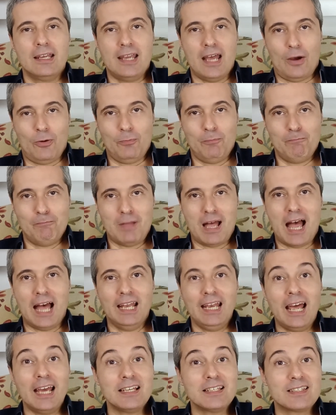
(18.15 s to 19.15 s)
Now,
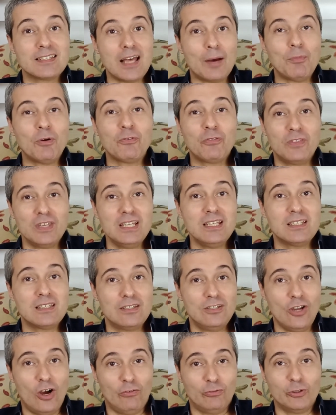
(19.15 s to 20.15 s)
I like some of
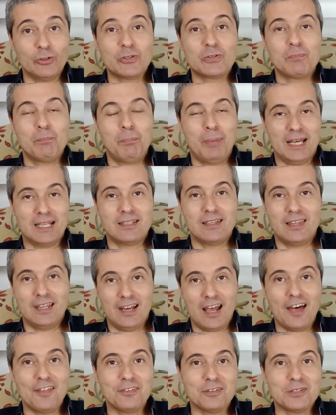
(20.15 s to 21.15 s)
these novels better
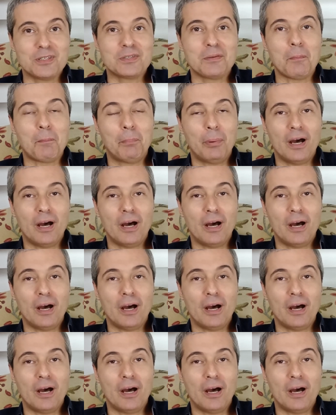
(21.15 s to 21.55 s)
than others,